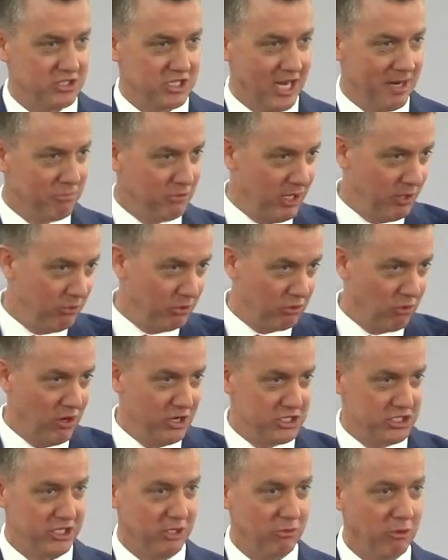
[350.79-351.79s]
Same thing with
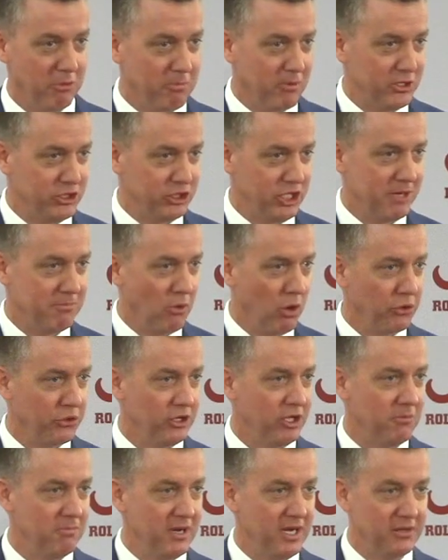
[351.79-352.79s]
Christy, and we appreciate both
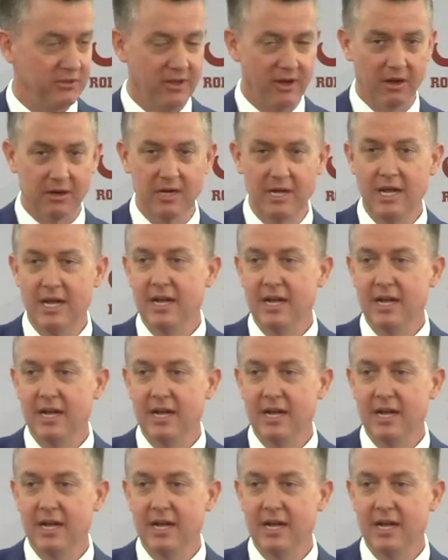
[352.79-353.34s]
of you being there.